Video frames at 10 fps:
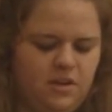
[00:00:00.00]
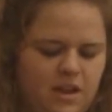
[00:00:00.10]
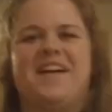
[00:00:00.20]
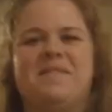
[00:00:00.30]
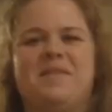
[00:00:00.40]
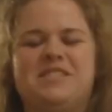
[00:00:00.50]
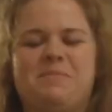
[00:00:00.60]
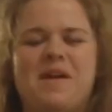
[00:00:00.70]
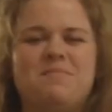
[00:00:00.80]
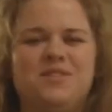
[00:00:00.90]
Alright, my
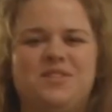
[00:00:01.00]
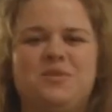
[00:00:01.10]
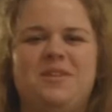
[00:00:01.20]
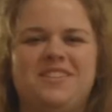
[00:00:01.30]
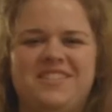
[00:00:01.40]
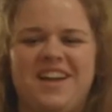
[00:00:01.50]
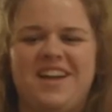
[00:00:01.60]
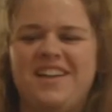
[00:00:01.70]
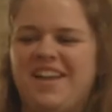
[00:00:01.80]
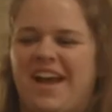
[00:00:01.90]
spam musubi is
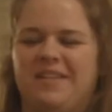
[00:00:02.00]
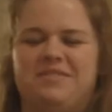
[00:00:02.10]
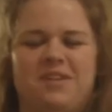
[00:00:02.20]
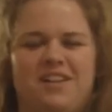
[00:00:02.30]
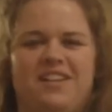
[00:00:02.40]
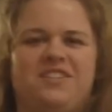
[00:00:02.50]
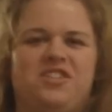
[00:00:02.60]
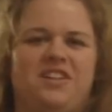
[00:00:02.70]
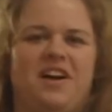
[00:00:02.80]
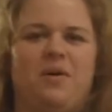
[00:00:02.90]
done. I'm gonna let it
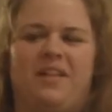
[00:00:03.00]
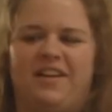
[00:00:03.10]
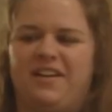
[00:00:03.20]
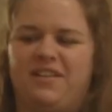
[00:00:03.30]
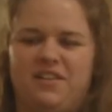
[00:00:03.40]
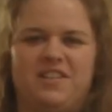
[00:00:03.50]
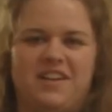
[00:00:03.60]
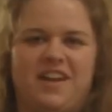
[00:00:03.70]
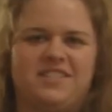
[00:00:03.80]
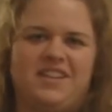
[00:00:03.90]
chill out while I cook the
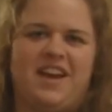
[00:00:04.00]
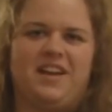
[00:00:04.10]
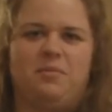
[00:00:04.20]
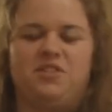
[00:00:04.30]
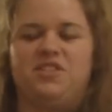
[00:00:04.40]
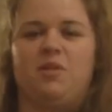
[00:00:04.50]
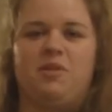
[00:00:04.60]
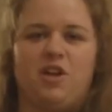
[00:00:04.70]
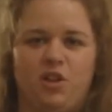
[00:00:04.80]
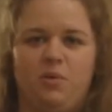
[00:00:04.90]
next item, which is gonna
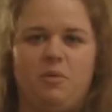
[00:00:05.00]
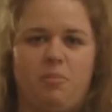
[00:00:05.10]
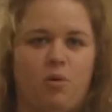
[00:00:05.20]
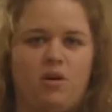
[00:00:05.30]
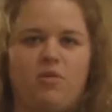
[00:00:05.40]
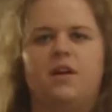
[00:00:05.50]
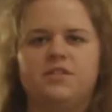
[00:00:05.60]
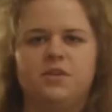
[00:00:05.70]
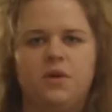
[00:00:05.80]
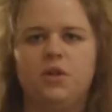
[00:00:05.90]
be kalua pork.
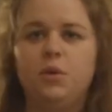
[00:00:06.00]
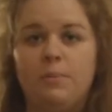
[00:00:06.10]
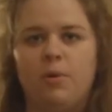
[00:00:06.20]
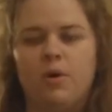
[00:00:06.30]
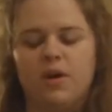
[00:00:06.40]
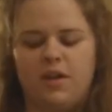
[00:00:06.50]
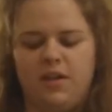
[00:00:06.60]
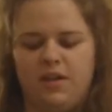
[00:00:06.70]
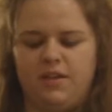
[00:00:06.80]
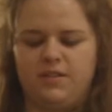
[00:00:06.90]
Alright, so kalua pork
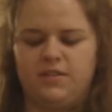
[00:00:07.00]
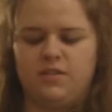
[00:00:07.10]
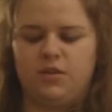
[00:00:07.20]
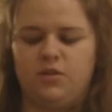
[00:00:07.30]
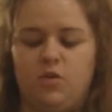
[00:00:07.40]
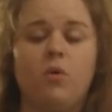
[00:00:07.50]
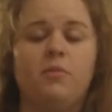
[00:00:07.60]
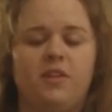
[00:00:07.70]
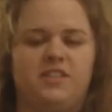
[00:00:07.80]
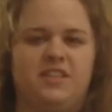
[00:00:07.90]
is,
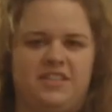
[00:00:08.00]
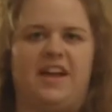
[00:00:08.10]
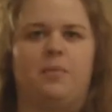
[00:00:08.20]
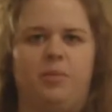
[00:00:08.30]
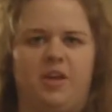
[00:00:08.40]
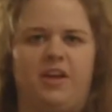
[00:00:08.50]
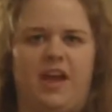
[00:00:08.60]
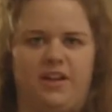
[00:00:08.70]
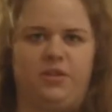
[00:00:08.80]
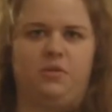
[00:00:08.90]
normally it's an entire pig
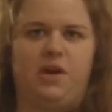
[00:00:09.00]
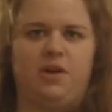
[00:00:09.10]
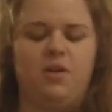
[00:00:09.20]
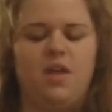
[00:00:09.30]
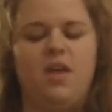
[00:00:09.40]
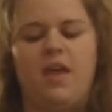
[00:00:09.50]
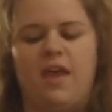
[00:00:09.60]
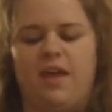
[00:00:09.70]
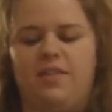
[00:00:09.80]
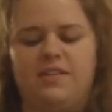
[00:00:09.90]
at a luau,
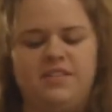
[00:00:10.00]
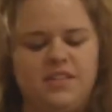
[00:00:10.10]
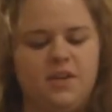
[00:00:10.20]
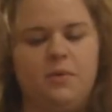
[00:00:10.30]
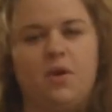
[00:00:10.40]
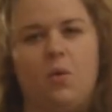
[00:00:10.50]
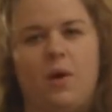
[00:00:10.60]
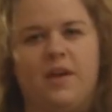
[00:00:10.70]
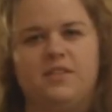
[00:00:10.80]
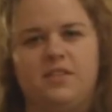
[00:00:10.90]
and they season it with
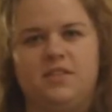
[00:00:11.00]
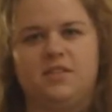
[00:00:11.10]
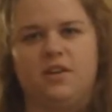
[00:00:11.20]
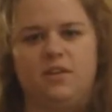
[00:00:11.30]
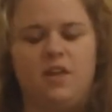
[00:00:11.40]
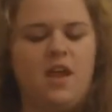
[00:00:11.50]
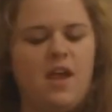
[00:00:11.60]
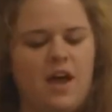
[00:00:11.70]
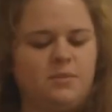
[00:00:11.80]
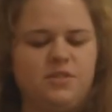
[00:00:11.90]
Hawaiian sea salt.
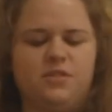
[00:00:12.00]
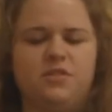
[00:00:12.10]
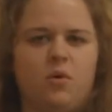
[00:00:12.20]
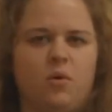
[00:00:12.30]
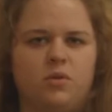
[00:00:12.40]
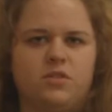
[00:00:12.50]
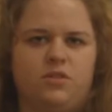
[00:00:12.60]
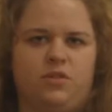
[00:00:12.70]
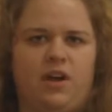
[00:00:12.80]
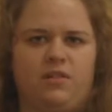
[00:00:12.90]
I'm just using coarse
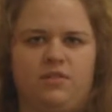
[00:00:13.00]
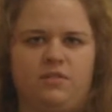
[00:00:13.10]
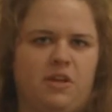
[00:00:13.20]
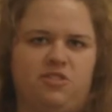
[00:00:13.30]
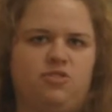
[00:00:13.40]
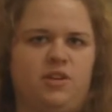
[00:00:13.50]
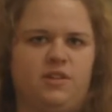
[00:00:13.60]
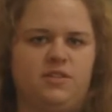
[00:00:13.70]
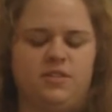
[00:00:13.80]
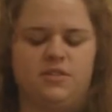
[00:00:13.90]
ground
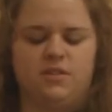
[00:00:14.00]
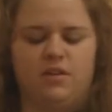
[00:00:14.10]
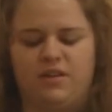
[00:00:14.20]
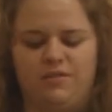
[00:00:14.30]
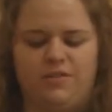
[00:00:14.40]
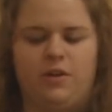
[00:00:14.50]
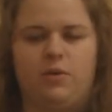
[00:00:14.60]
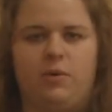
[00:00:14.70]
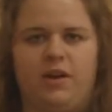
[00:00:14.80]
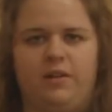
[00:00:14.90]
Mediterranean sea salt. I couldn't find
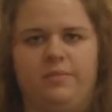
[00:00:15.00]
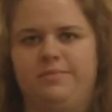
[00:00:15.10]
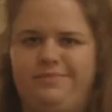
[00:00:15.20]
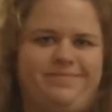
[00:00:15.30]
Hawaiian.